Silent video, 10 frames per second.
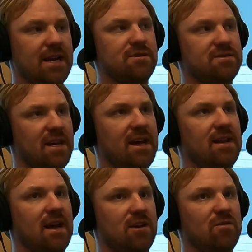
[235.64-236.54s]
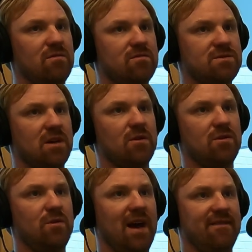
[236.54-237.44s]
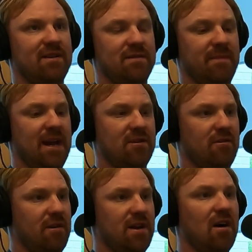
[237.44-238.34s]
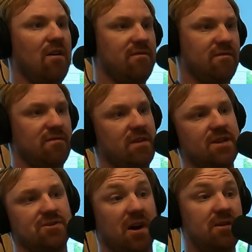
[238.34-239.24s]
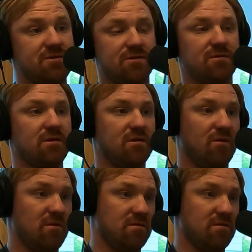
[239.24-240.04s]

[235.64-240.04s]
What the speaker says: you said, you have a main creek off of the Intracoastal or